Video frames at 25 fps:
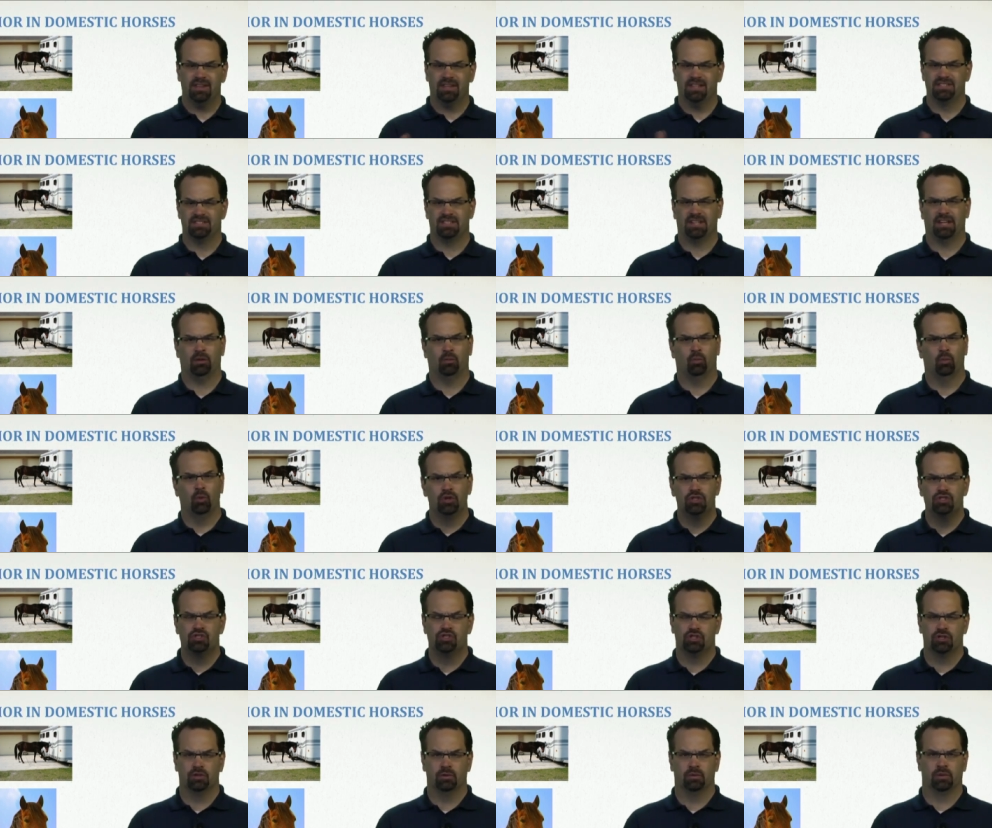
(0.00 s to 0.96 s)
Things like
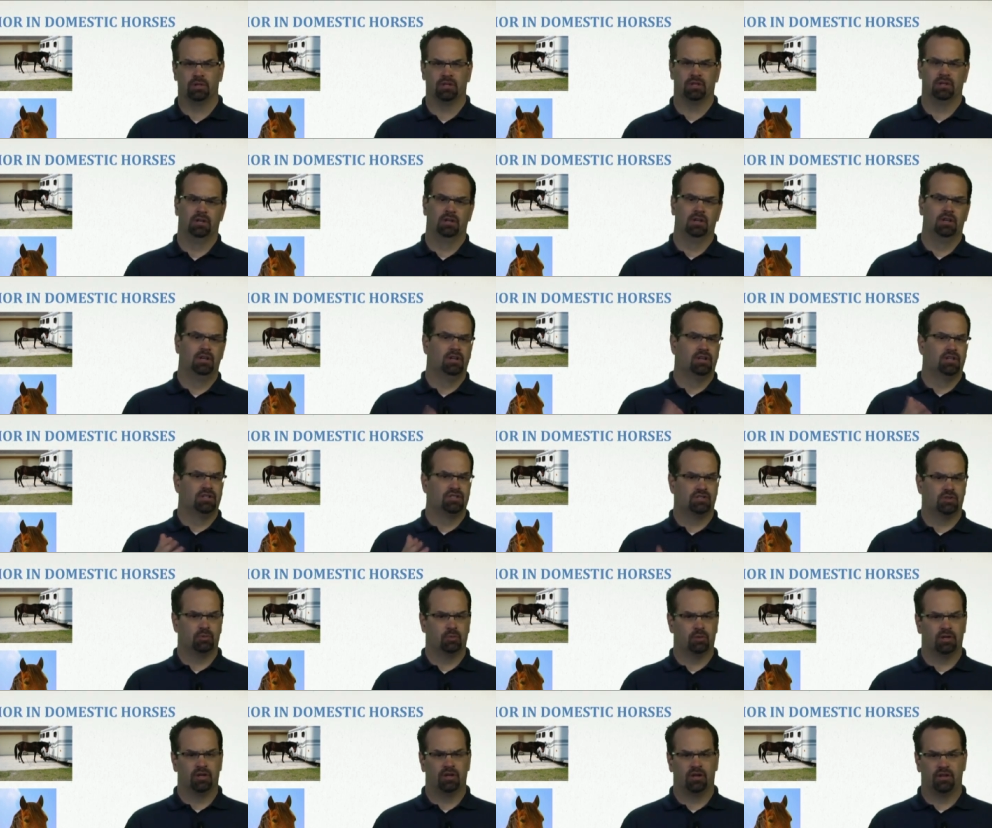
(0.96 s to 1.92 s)
wood chewing
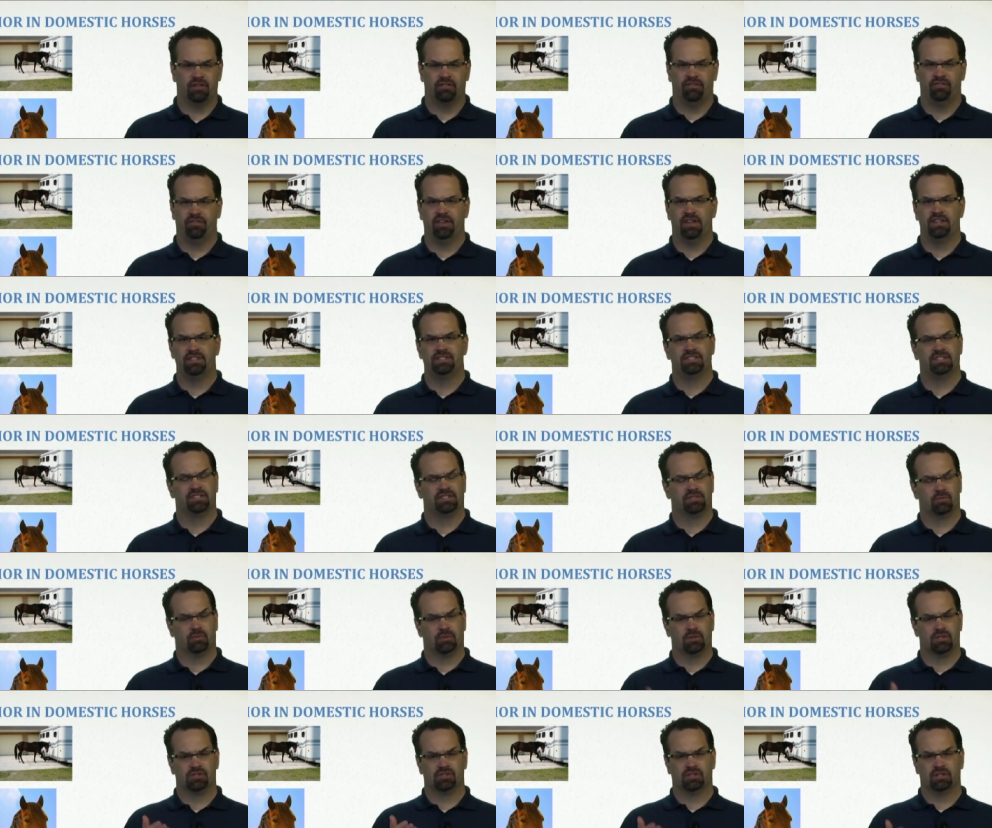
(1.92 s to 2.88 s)
on the
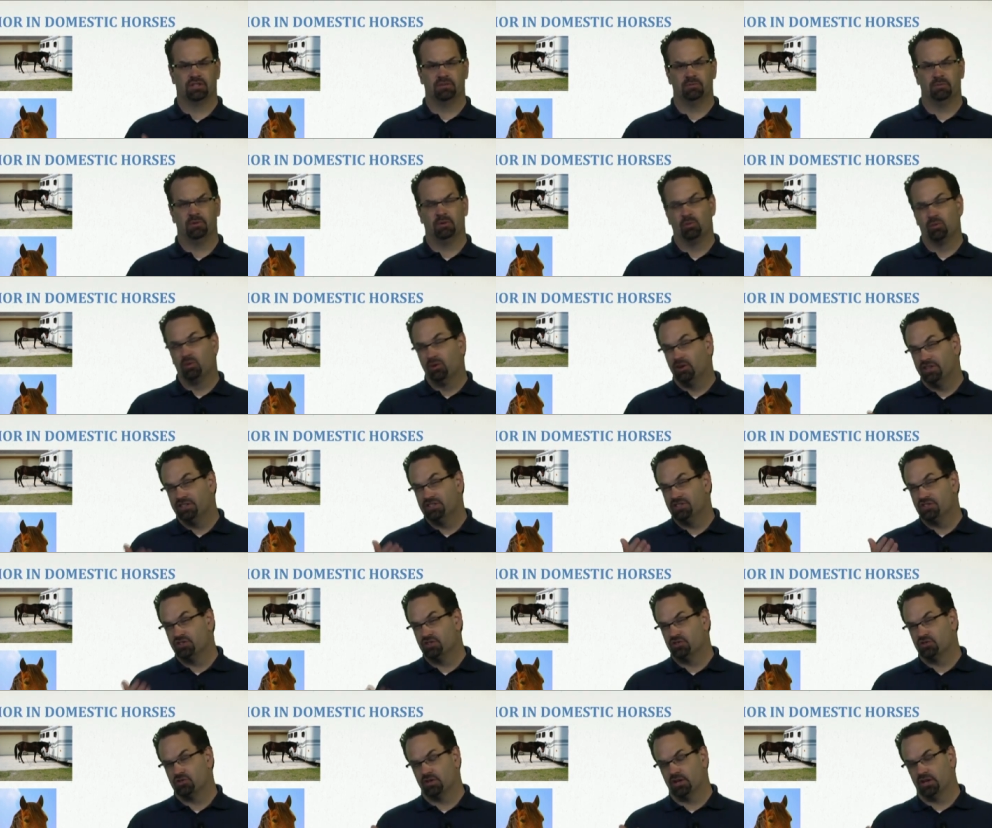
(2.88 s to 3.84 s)
fences, which can be really
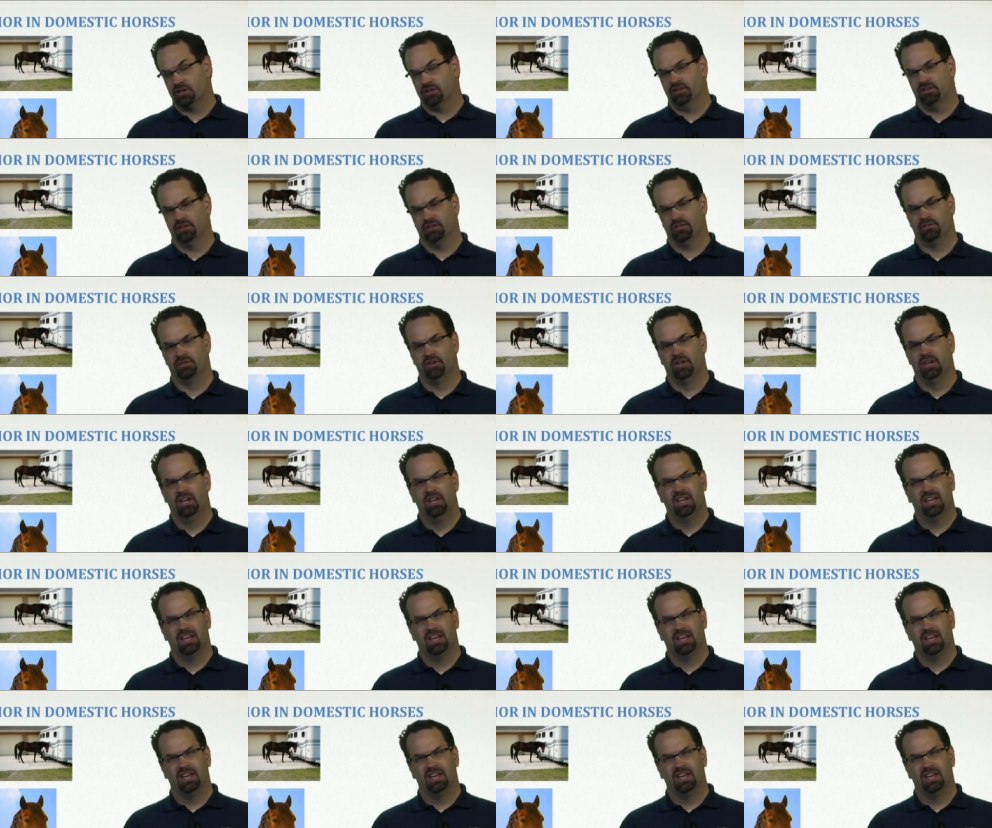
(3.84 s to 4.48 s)
destructive.